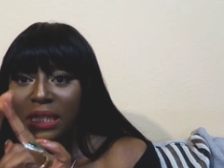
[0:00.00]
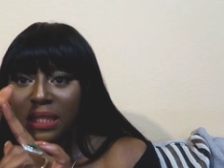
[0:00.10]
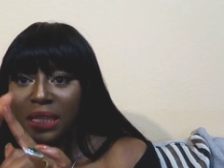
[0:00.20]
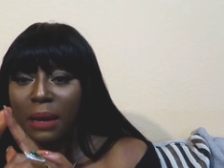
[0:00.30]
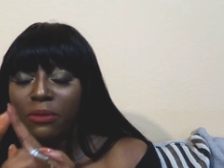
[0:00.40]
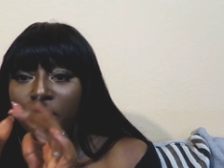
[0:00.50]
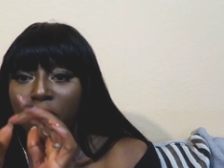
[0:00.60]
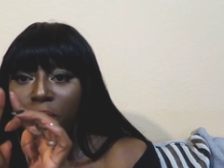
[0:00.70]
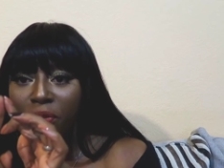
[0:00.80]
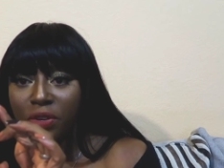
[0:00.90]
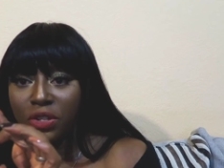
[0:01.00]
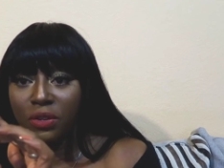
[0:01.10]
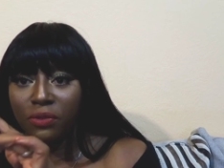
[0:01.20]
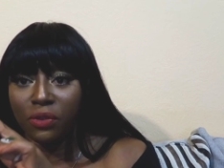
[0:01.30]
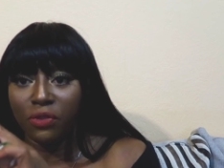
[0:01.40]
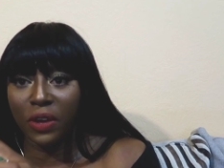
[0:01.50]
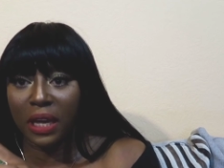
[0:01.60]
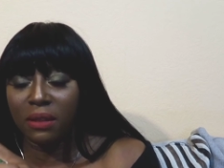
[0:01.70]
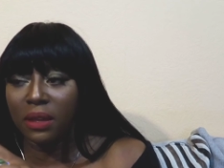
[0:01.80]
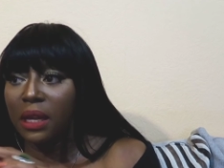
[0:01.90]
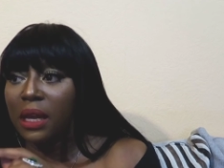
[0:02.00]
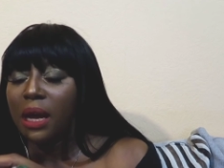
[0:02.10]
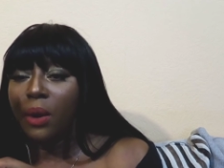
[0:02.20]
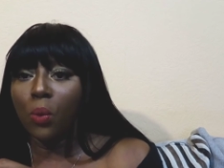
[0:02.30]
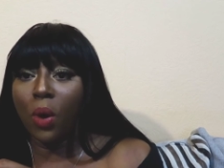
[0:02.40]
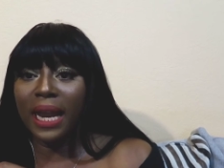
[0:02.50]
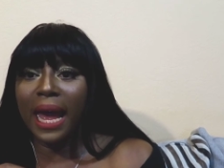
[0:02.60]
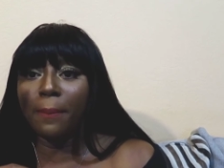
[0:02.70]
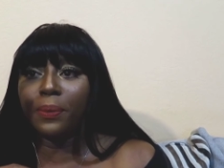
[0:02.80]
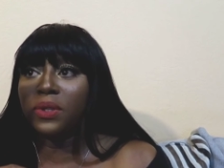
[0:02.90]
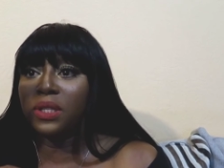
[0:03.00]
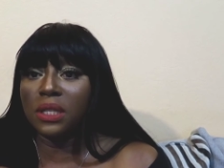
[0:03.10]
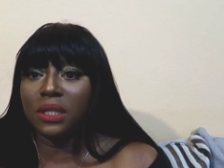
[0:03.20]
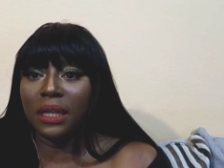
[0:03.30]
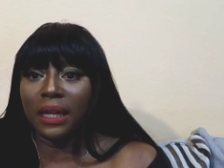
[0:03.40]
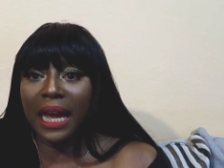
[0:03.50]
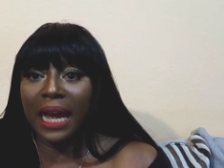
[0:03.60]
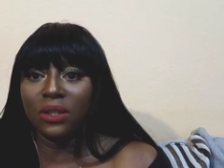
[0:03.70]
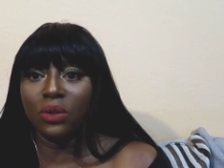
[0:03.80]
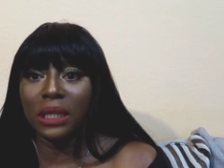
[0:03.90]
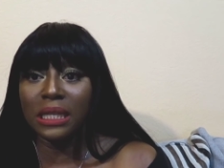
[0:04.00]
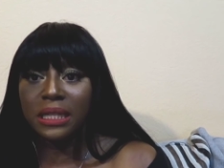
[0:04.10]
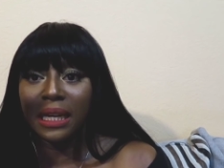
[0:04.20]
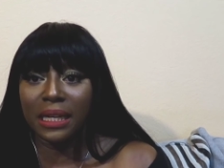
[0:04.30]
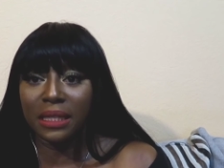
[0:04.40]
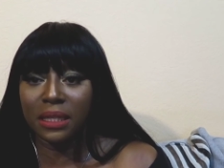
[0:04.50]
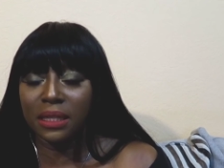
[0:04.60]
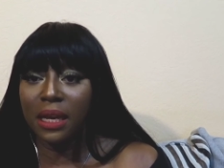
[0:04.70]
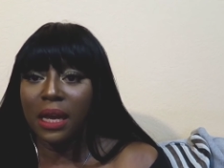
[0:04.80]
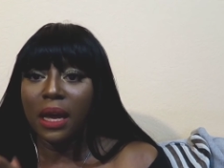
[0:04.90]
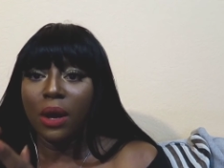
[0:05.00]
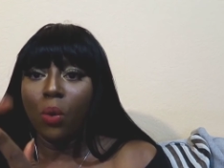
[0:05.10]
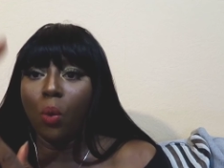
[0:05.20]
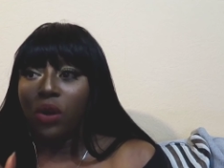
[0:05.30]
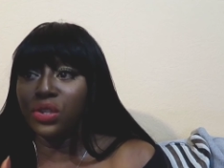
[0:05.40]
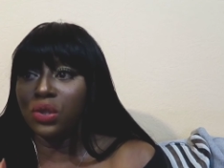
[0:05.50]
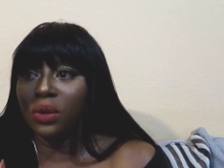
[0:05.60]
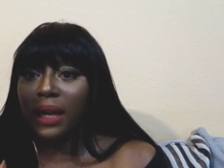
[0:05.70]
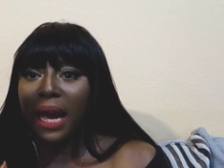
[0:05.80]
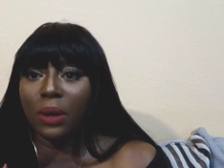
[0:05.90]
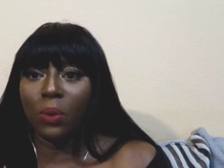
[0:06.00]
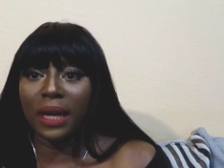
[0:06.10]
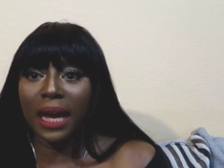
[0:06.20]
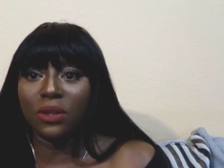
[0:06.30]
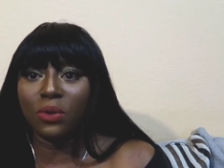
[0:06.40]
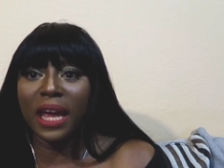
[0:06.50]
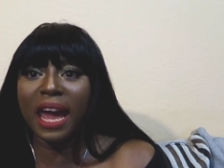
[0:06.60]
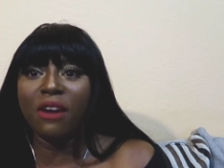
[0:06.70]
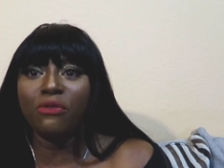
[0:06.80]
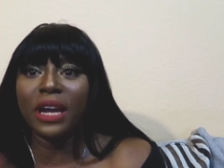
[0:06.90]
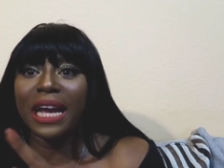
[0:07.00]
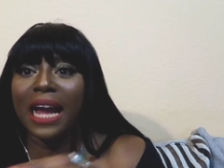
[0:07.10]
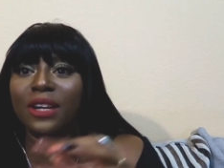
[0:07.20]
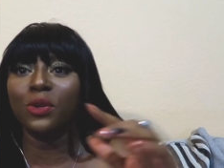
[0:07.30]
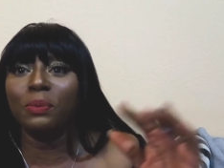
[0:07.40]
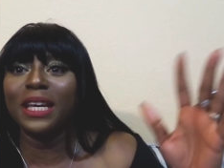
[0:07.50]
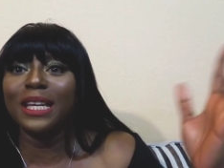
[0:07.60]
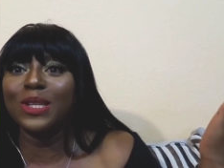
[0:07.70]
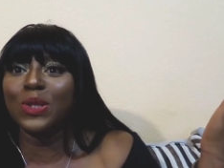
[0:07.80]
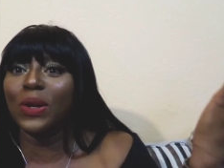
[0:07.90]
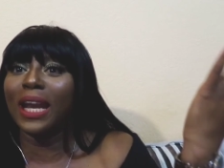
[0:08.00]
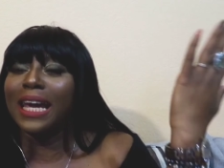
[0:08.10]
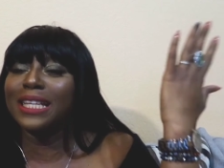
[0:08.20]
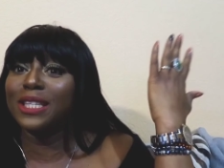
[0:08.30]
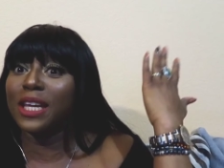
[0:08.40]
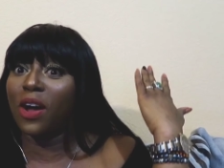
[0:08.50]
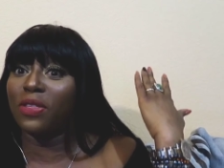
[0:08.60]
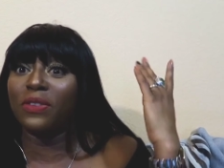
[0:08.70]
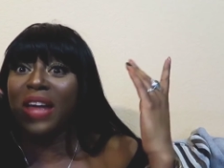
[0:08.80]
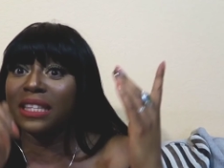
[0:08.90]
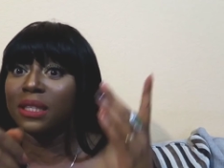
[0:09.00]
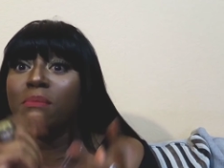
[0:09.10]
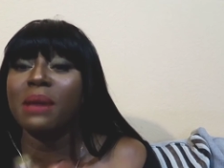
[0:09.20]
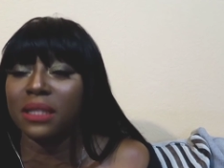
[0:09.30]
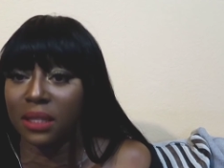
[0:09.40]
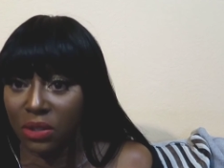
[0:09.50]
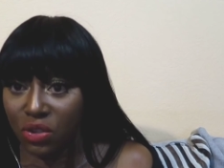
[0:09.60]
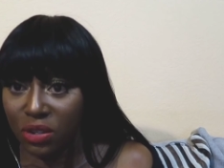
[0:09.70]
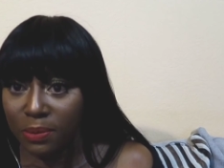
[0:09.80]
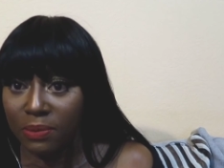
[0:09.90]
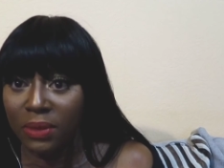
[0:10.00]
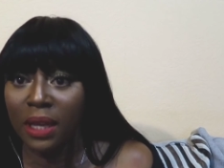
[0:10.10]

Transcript: when it's time for the profession of your faith, what happens is the candle is lit. Once you light one candle, every candle begins to light the other. That's a message.